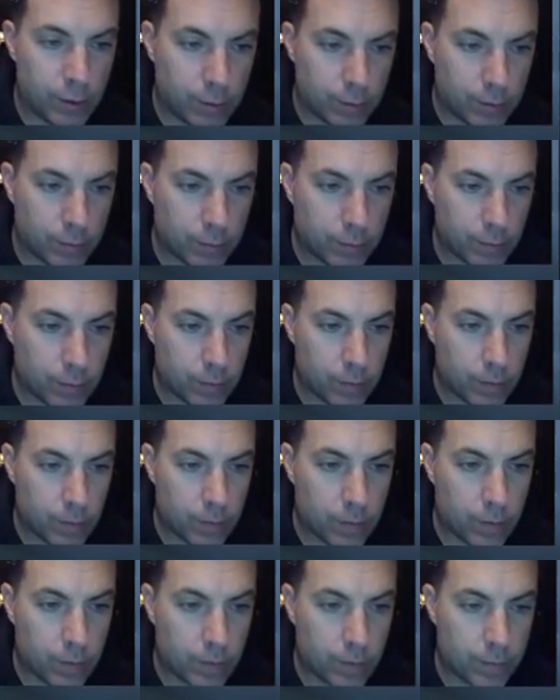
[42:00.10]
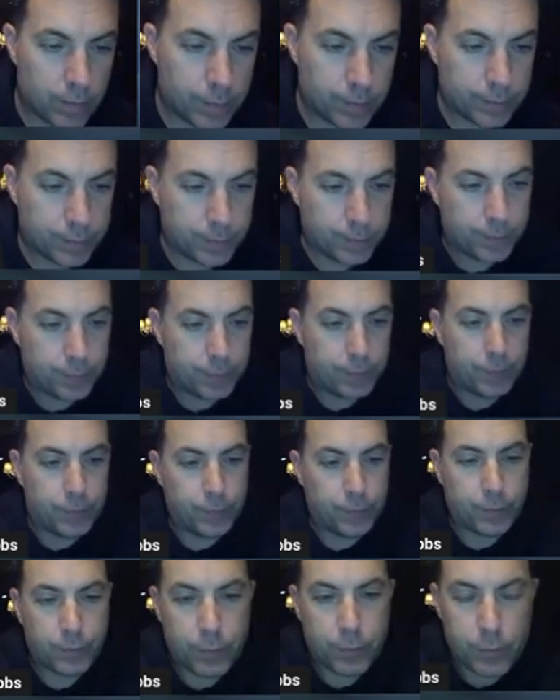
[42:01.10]

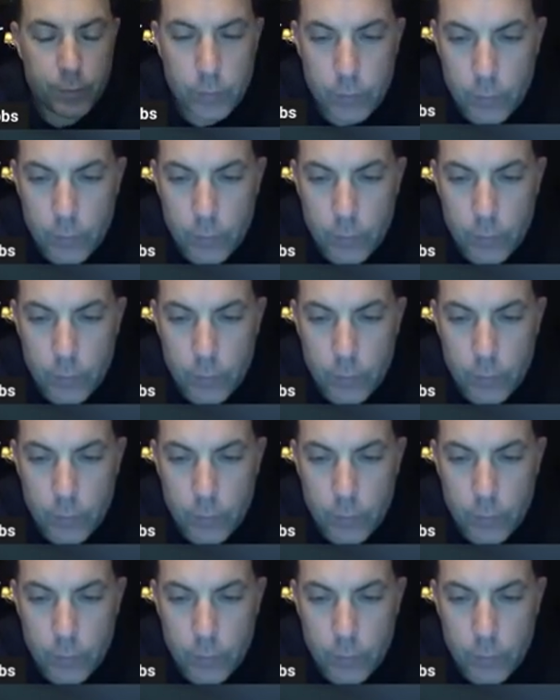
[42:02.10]
(silence)